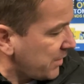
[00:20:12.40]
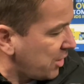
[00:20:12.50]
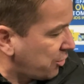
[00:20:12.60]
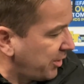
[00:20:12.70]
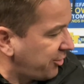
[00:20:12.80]

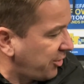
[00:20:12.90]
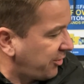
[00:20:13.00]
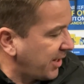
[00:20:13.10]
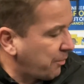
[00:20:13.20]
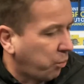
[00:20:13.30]
Chris just
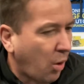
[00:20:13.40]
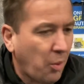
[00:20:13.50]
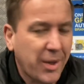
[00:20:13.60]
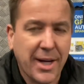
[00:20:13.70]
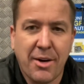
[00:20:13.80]
said, what are
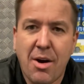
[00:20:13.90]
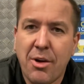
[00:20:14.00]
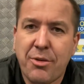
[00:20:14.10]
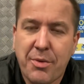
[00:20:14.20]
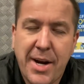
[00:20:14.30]
we going to
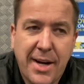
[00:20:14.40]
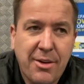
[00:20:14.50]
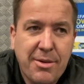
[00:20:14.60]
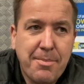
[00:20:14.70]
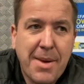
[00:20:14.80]
ask for it? And I
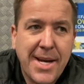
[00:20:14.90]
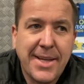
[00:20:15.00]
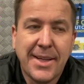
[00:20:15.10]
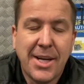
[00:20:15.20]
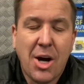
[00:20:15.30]
said, mate,
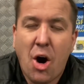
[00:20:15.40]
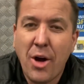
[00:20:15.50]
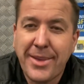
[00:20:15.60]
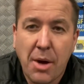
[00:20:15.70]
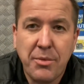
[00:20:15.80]
I
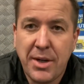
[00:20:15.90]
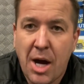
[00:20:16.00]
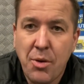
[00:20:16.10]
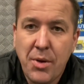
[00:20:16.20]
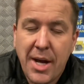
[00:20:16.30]
don't
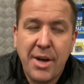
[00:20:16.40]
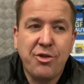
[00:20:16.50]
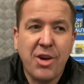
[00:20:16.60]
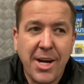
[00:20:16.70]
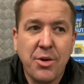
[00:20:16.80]
know. And
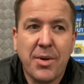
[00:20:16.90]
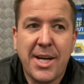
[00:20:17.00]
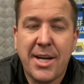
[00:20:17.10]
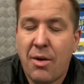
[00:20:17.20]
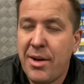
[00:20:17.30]
genuinely,
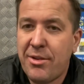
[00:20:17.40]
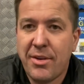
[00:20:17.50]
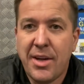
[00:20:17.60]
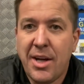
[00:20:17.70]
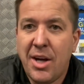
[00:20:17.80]
guys,
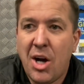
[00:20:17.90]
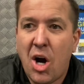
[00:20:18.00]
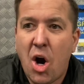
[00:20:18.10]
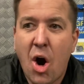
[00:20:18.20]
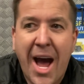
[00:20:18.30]

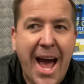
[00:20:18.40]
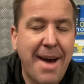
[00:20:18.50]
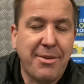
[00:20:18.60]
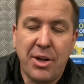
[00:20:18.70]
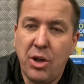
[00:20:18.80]
I
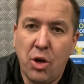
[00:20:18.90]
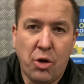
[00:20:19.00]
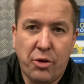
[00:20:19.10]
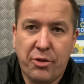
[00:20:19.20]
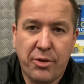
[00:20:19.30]
haven't
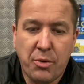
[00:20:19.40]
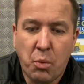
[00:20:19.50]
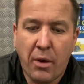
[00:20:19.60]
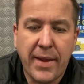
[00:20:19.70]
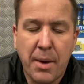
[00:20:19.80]
looked
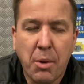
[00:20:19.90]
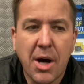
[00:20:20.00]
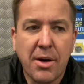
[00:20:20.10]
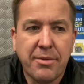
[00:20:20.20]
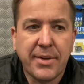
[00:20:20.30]
what they're
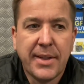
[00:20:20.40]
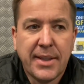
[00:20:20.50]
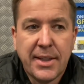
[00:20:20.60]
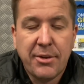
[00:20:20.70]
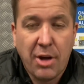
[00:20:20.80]
worth.
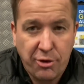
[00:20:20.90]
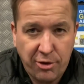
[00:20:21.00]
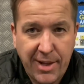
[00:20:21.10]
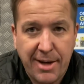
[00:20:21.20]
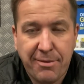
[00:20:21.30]
So I
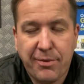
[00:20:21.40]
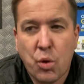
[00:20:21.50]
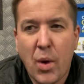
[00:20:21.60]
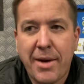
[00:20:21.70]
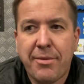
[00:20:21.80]
just had a
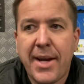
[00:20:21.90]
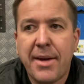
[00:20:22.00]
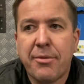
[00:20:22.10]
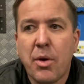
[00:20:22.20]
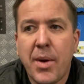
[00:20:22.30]
quick
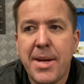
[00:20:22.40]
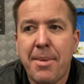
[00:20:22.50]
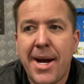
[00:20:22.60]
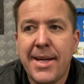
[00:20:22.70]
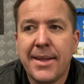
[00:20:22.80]
flick through
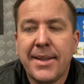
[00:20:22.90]
eBay.